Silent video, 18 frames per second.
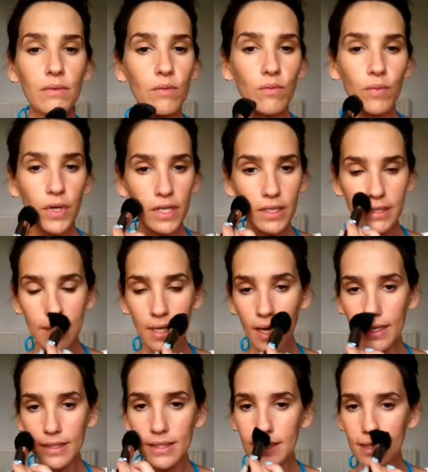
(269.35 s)
what it
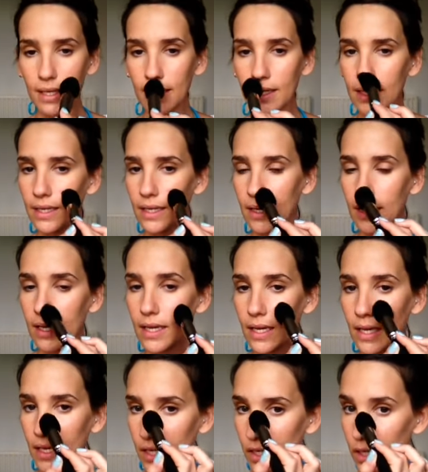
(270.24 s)
does, it can
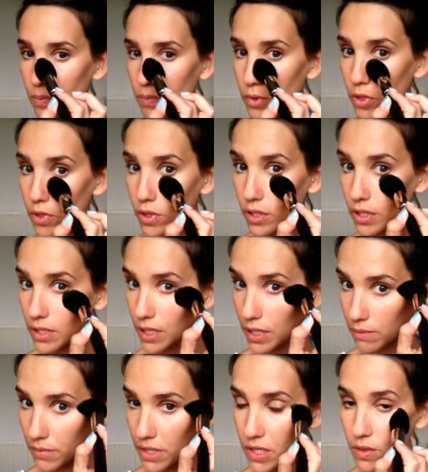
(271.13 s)

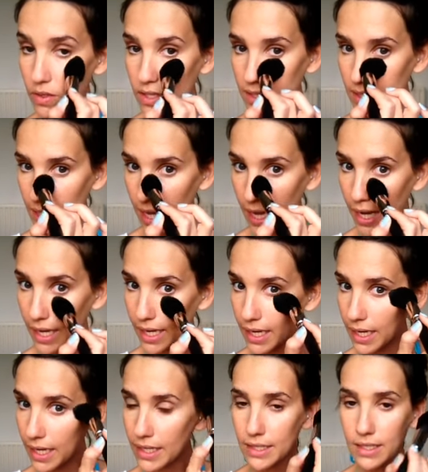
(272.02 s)
be used as a
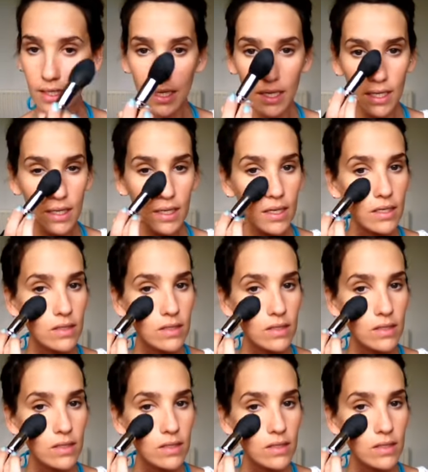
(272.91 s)
highlighter.